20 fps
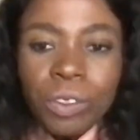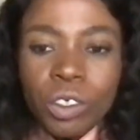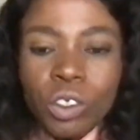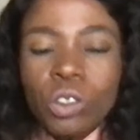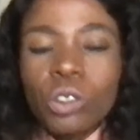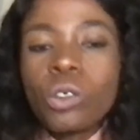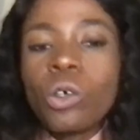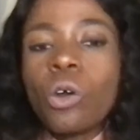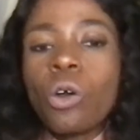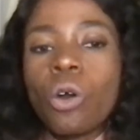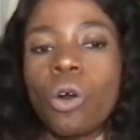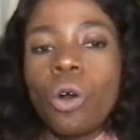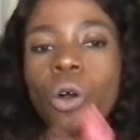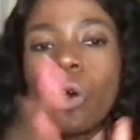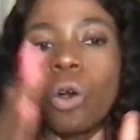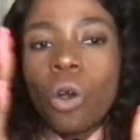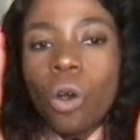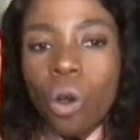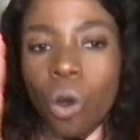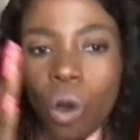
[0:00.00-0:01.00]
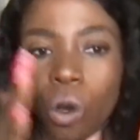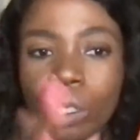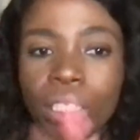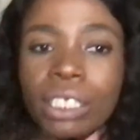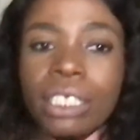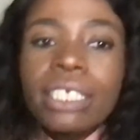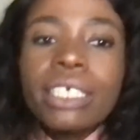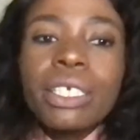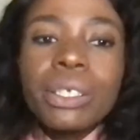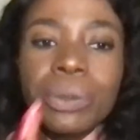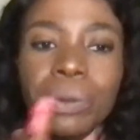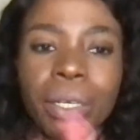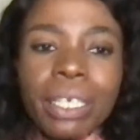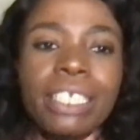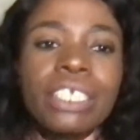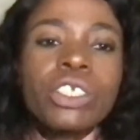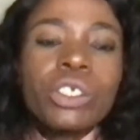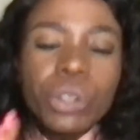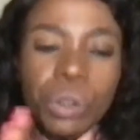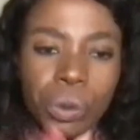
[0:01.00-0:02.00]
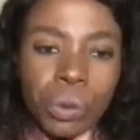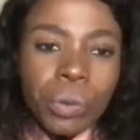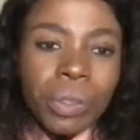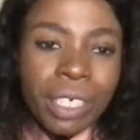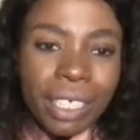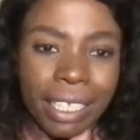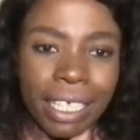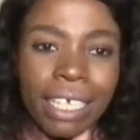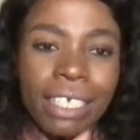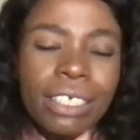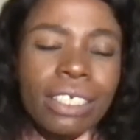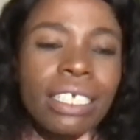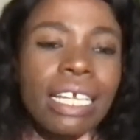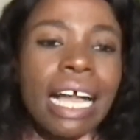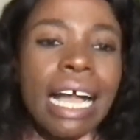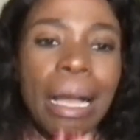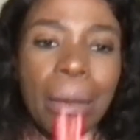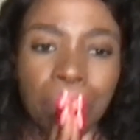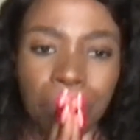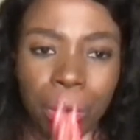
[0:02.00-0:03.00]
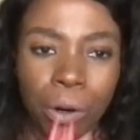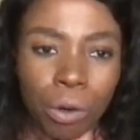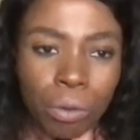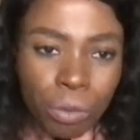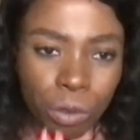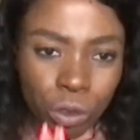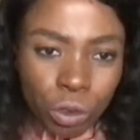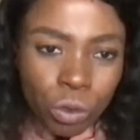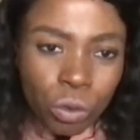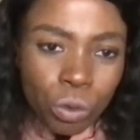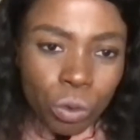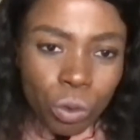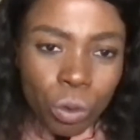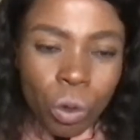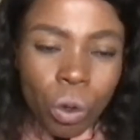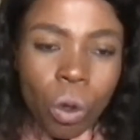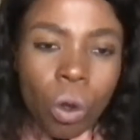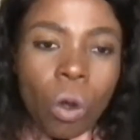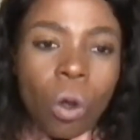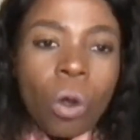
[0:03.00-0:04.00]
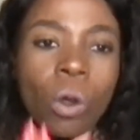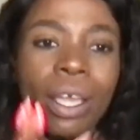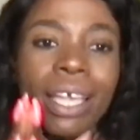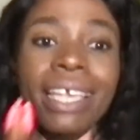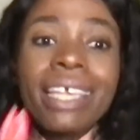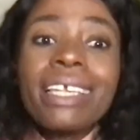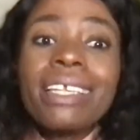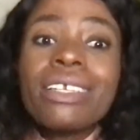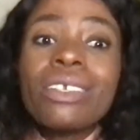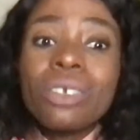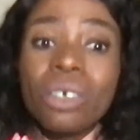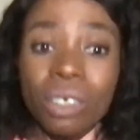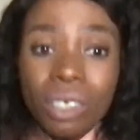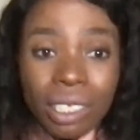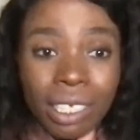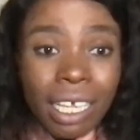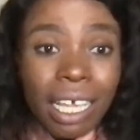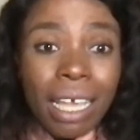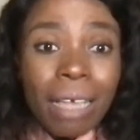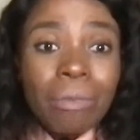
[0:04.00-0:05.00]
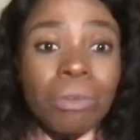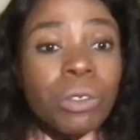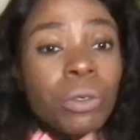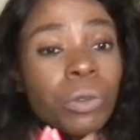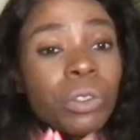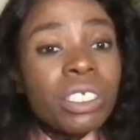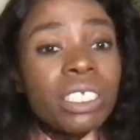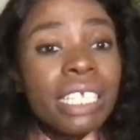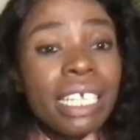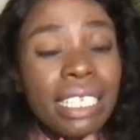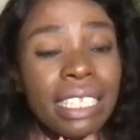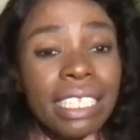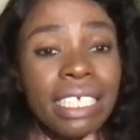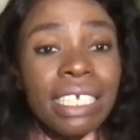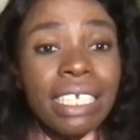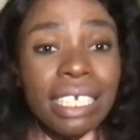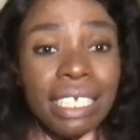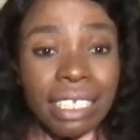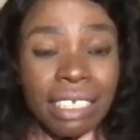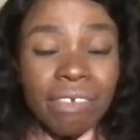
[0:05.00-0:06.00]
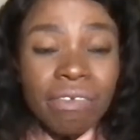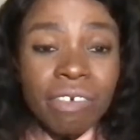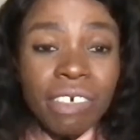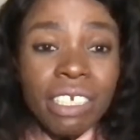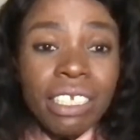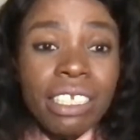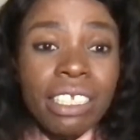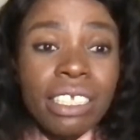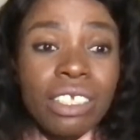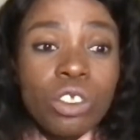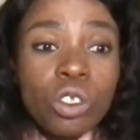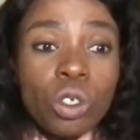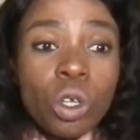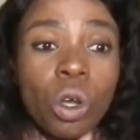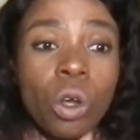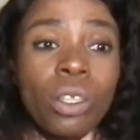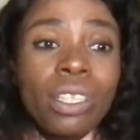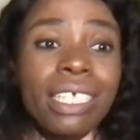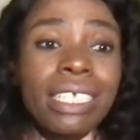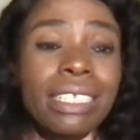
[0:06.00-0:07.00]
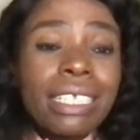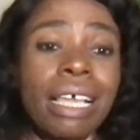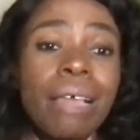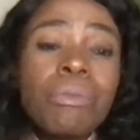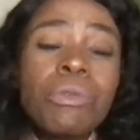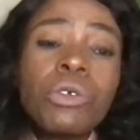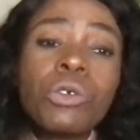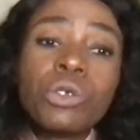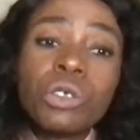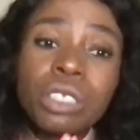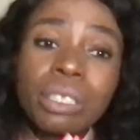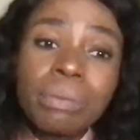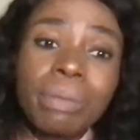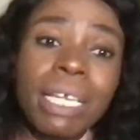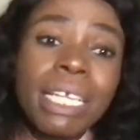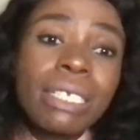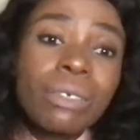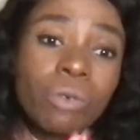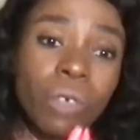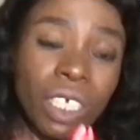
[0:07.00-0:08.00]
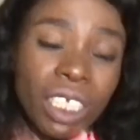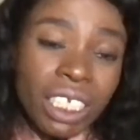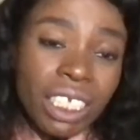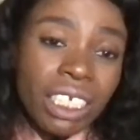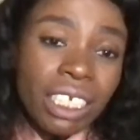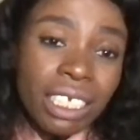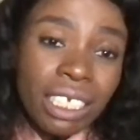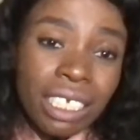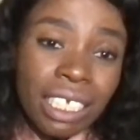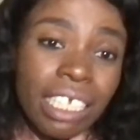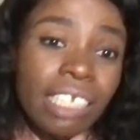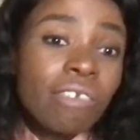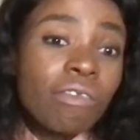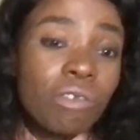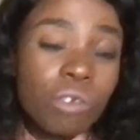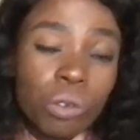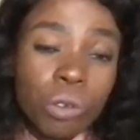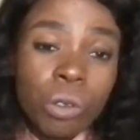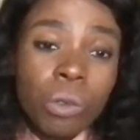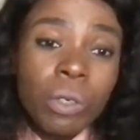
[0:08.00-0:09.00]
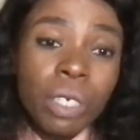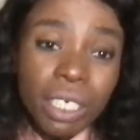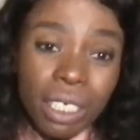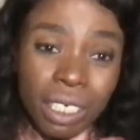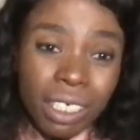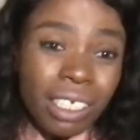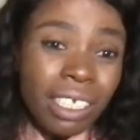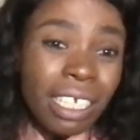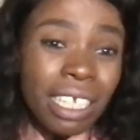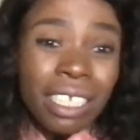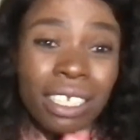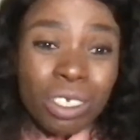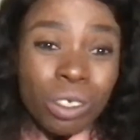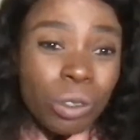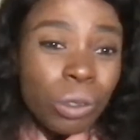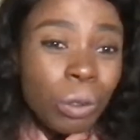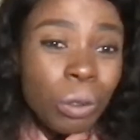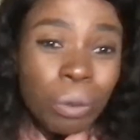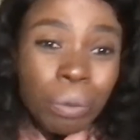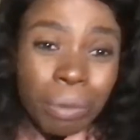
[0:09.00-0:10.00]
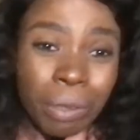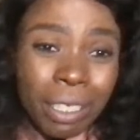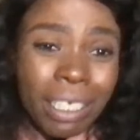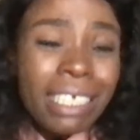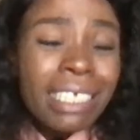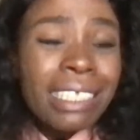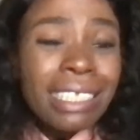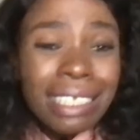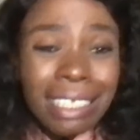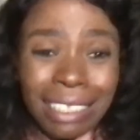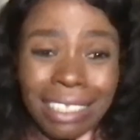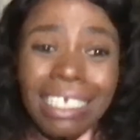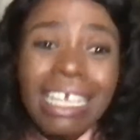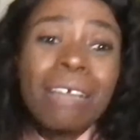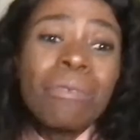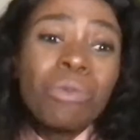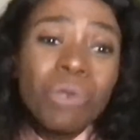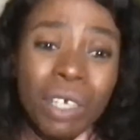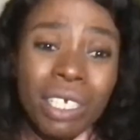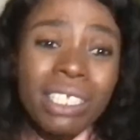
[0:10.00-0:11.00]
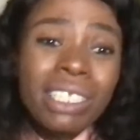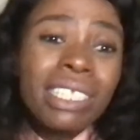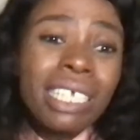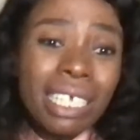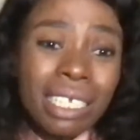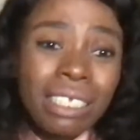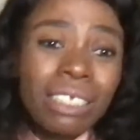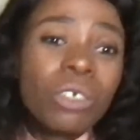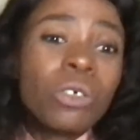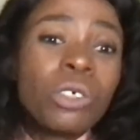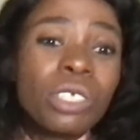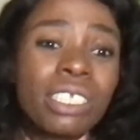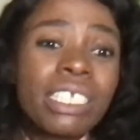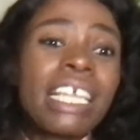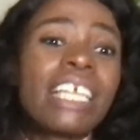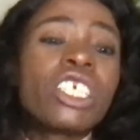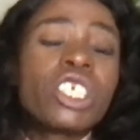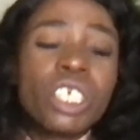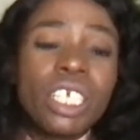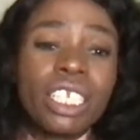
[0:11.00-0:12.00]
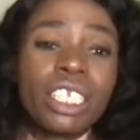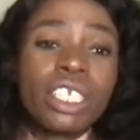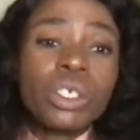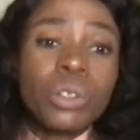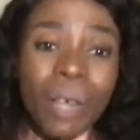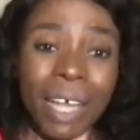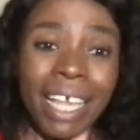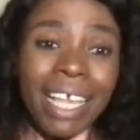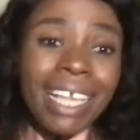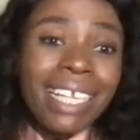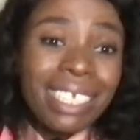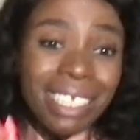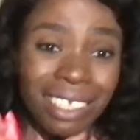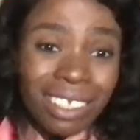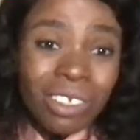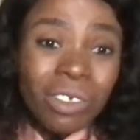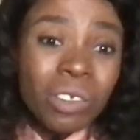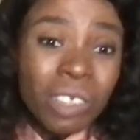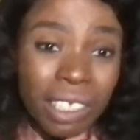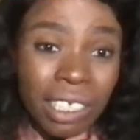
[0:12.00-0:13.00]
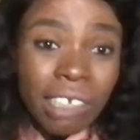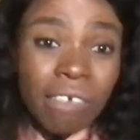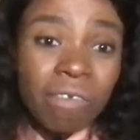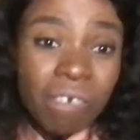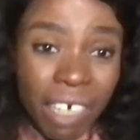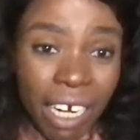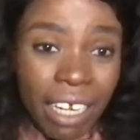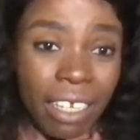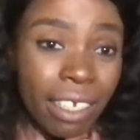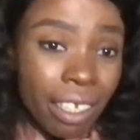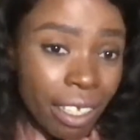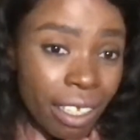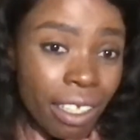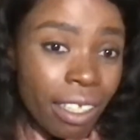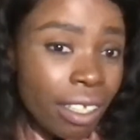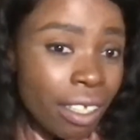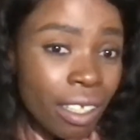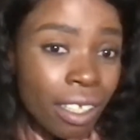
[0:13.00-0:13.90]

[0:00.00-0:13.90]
So continually doing that, I promise you, in no time you will start thinking different. So the time you spend watching, if you are watching any soap, is time wasted, because actually you are hexing yourself right there.